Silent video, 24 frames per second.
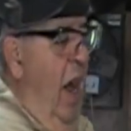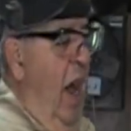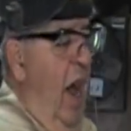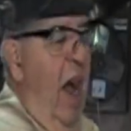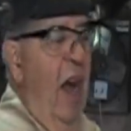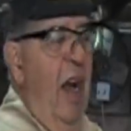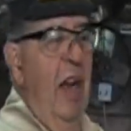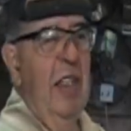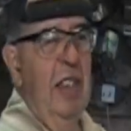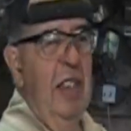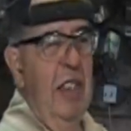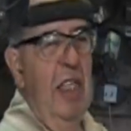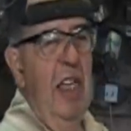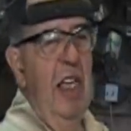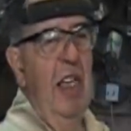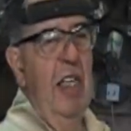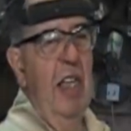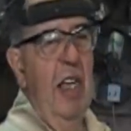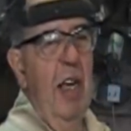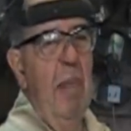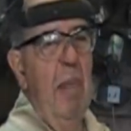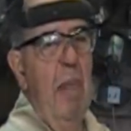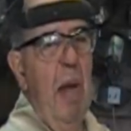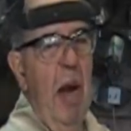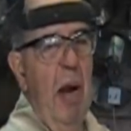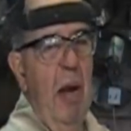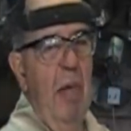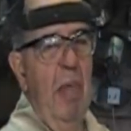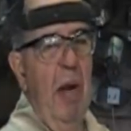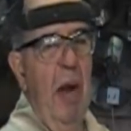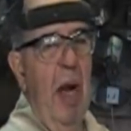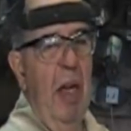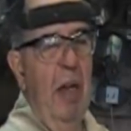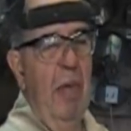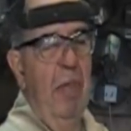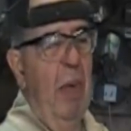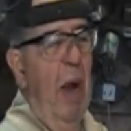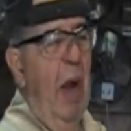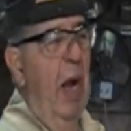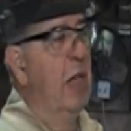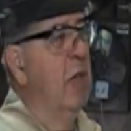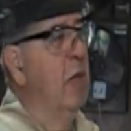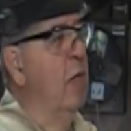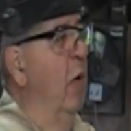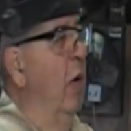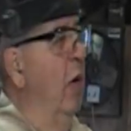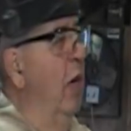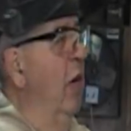I can see you get better
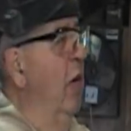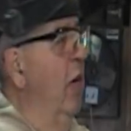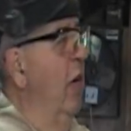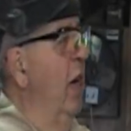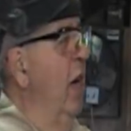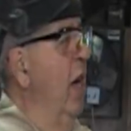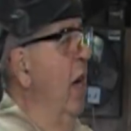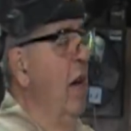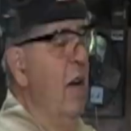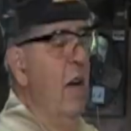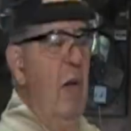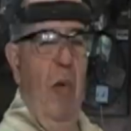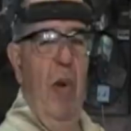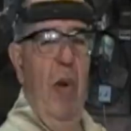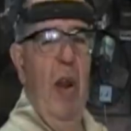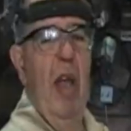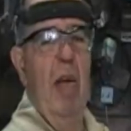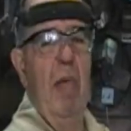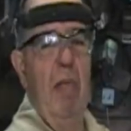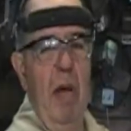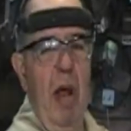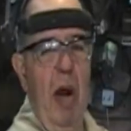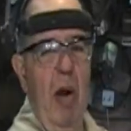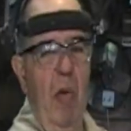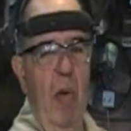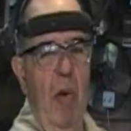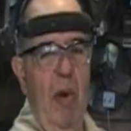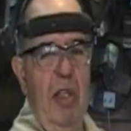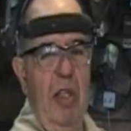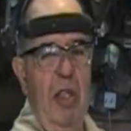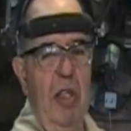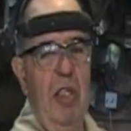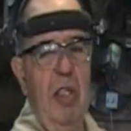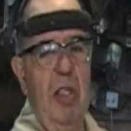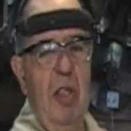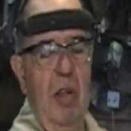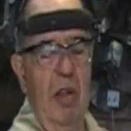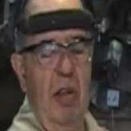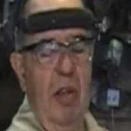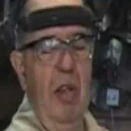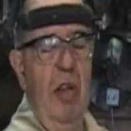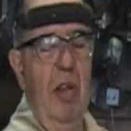boxwood, okay? We got better winters.